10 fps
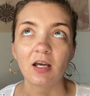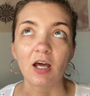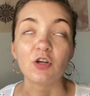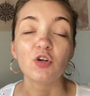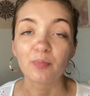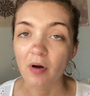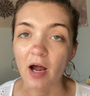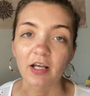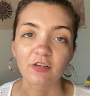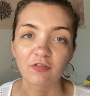a new
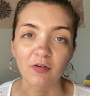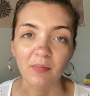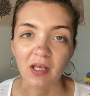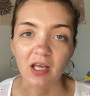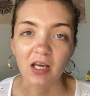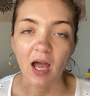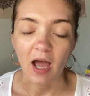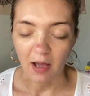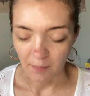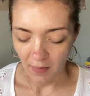product for me.
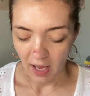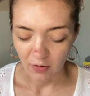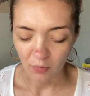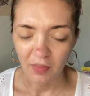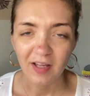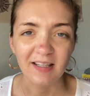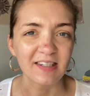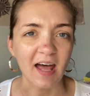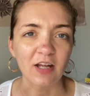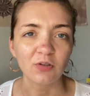I don't think it's
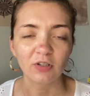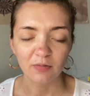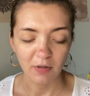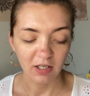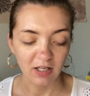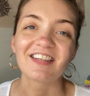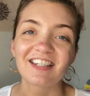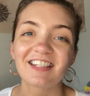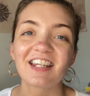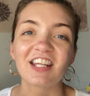that new to the market. This
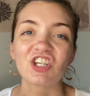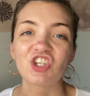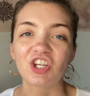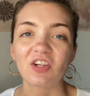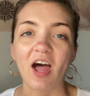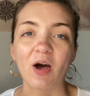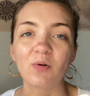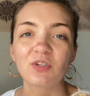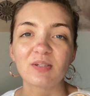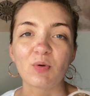is the Chill
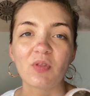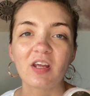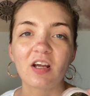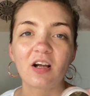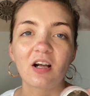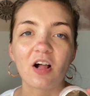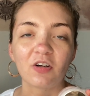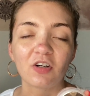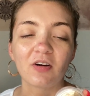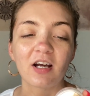Out Smoothing
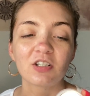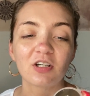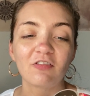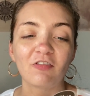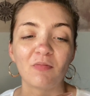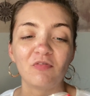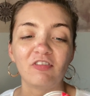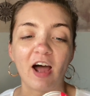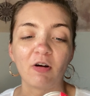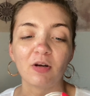Color Corrector from
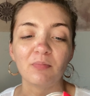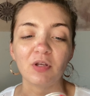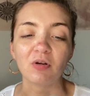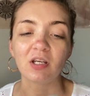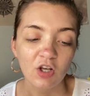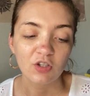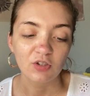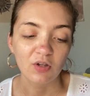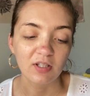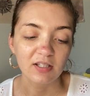Flower Beauty.
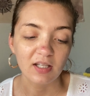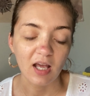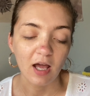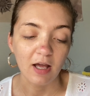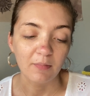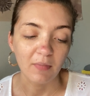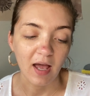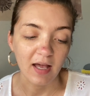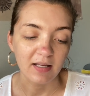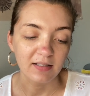So this
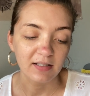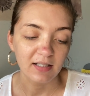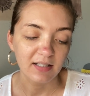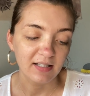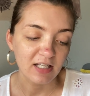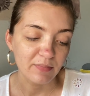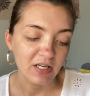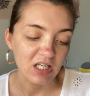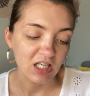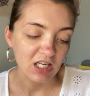has
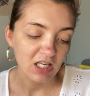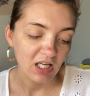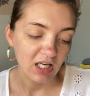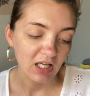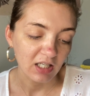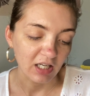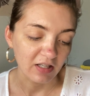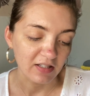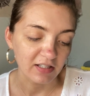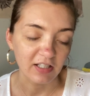CBD in it, and
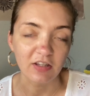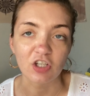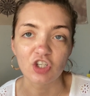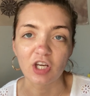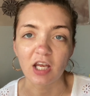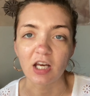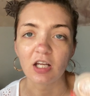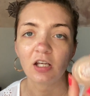this is in the shade